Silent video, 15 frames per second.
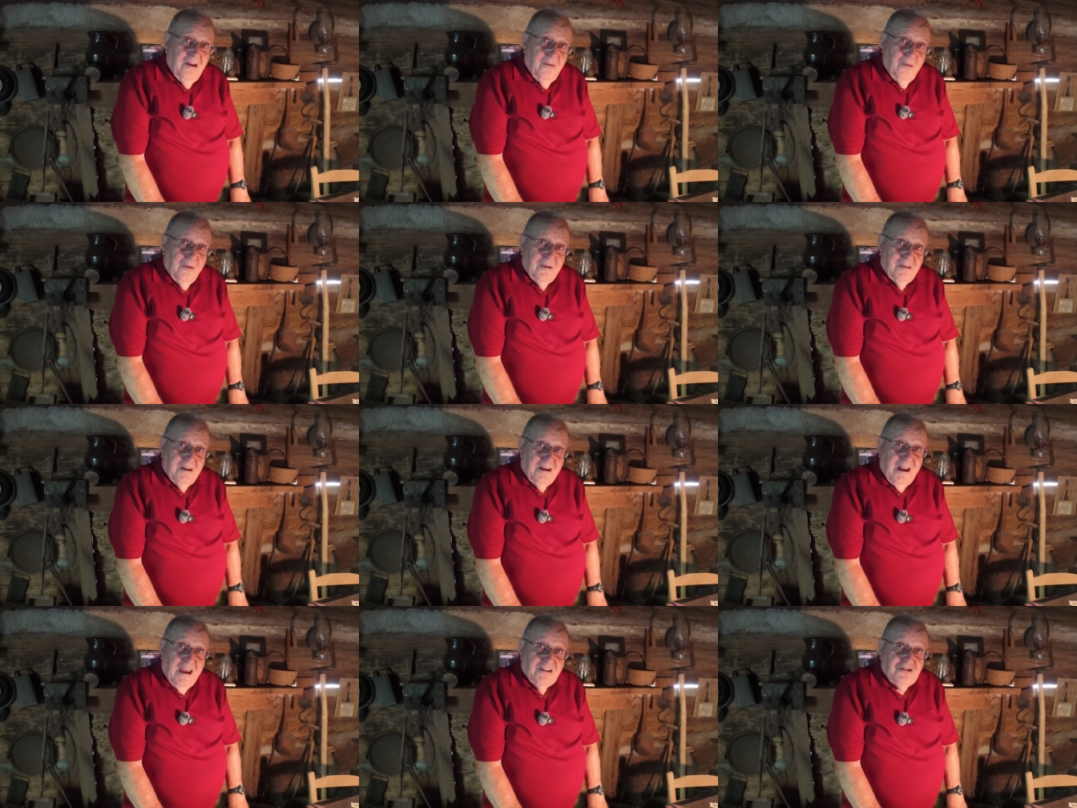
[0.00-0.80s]
with the
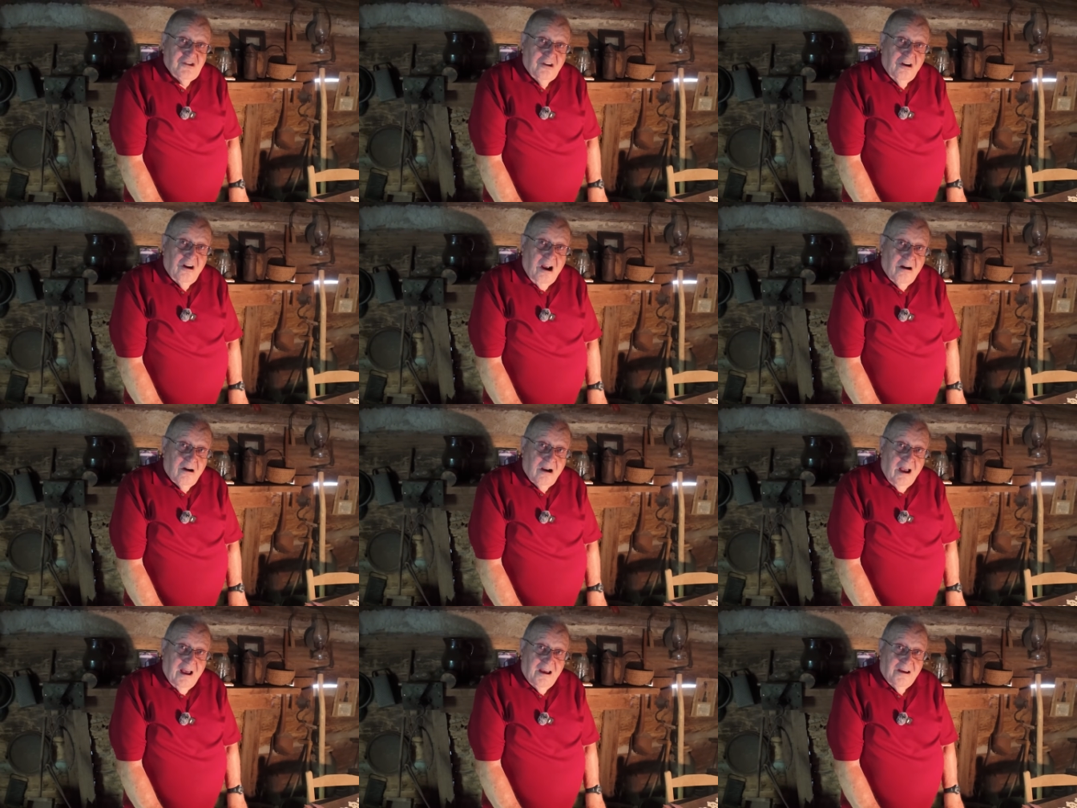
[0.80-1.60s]
National
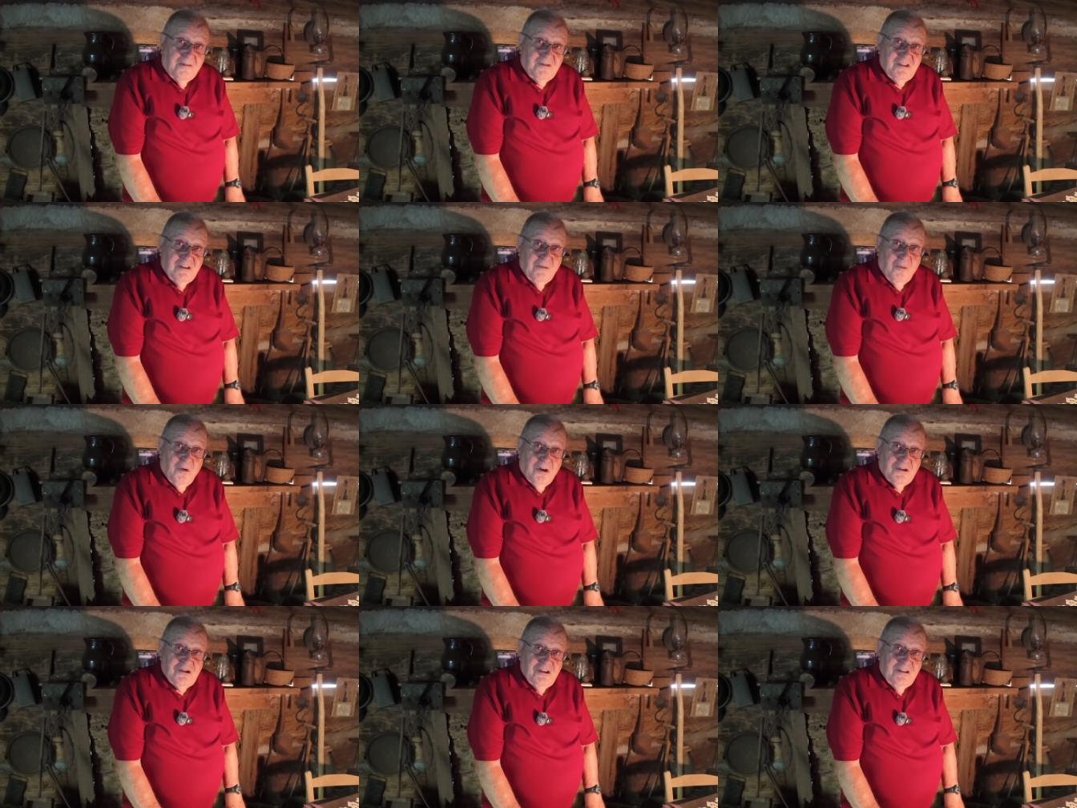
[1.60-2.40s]
Archives in
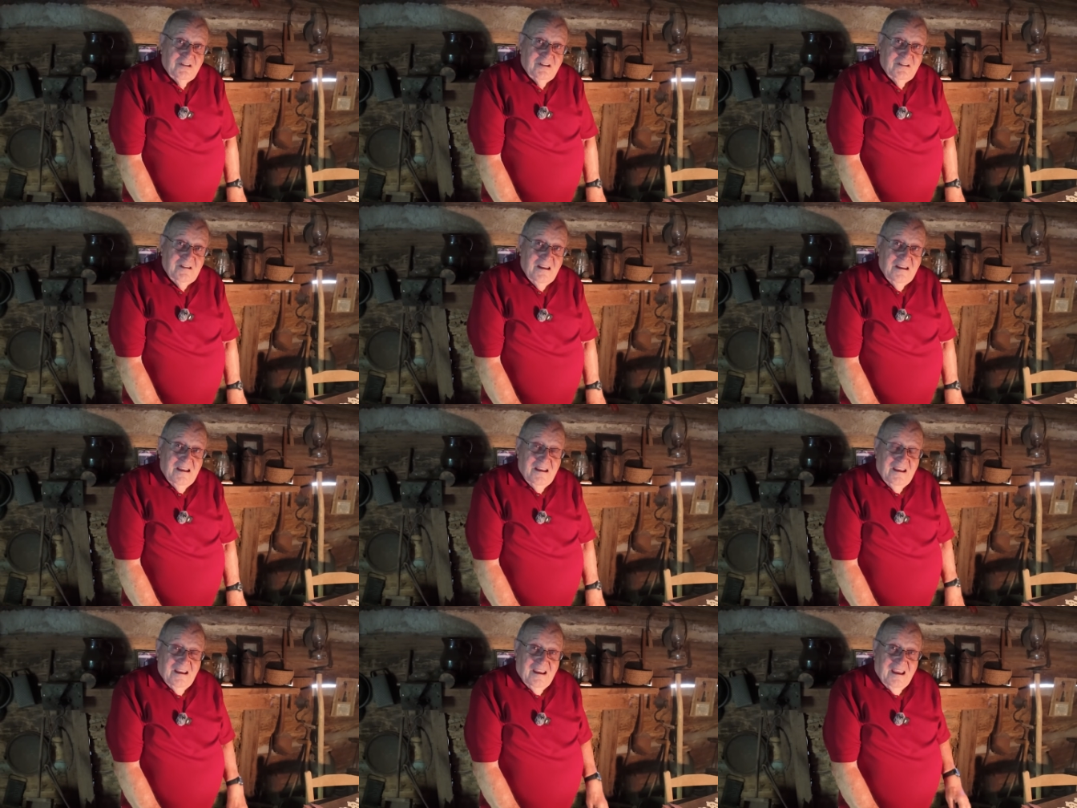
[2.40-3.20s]
Washington,
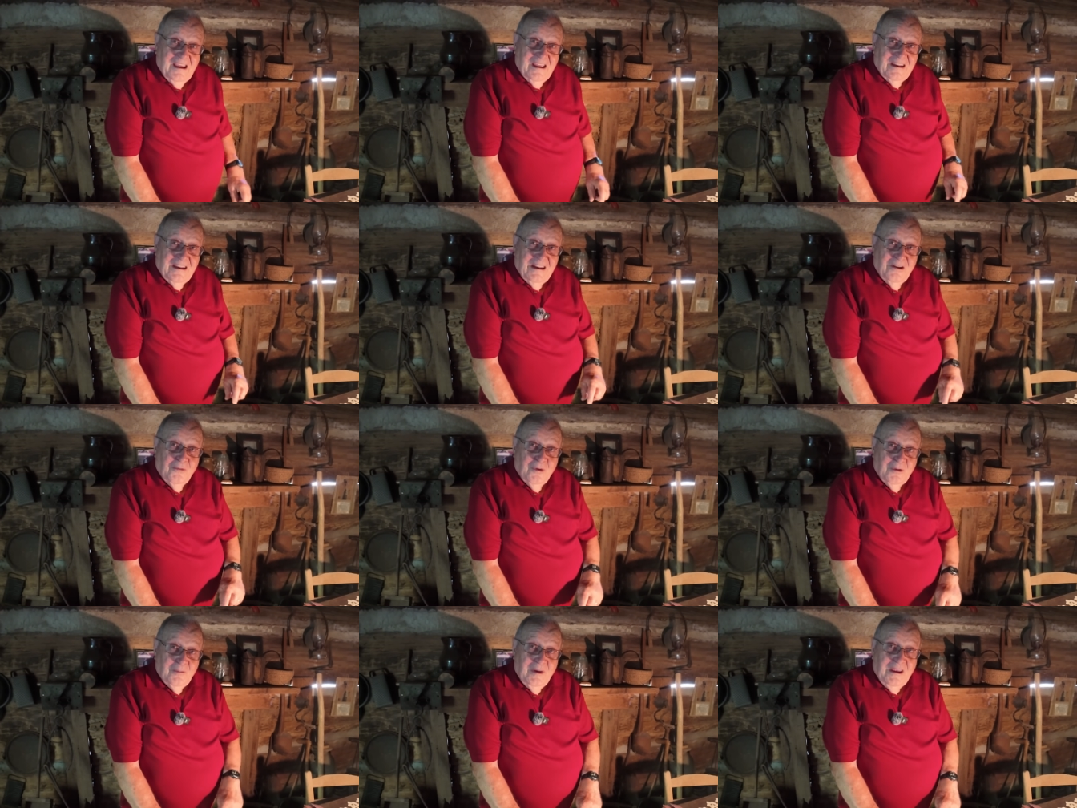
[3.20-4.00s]
and it
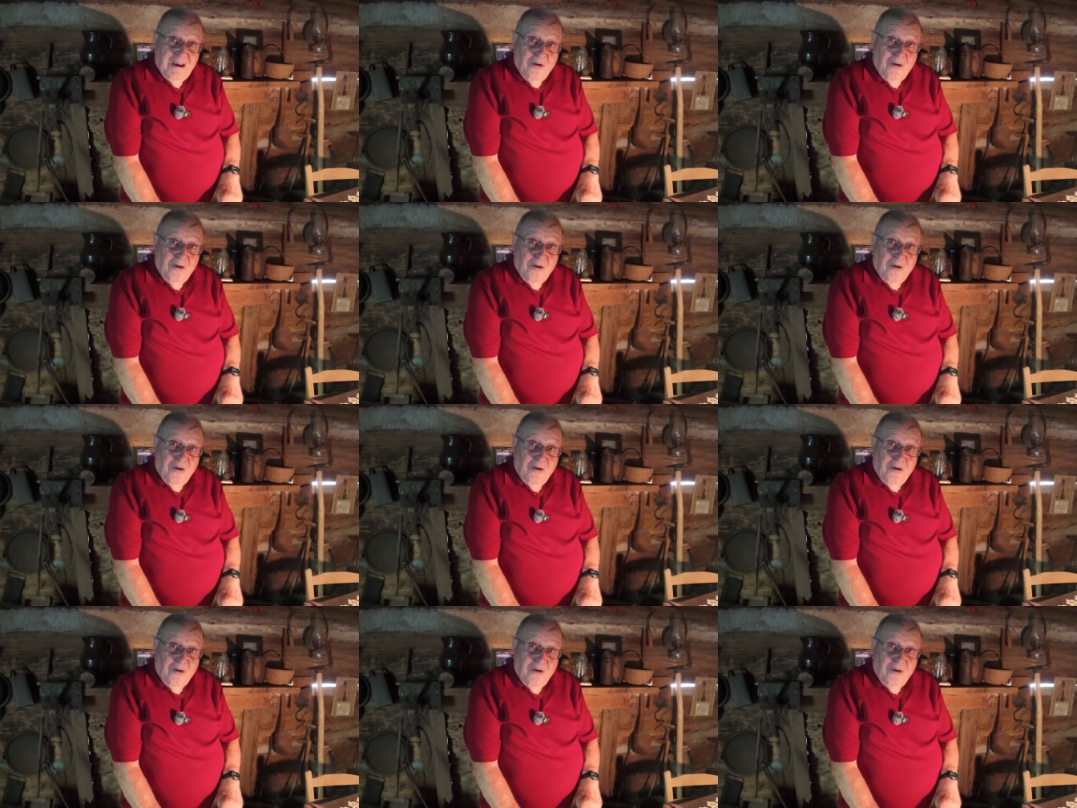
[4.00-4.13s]
would be